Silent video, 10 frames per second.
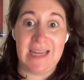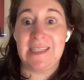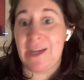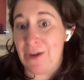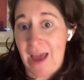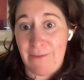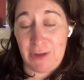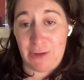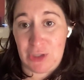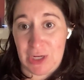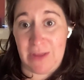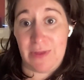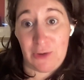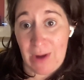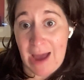Is there an evolution
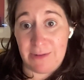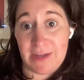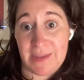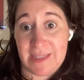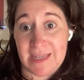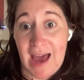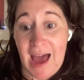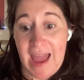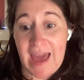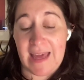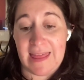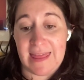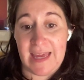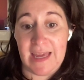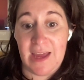in the ground and the sky? And I
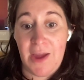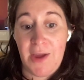think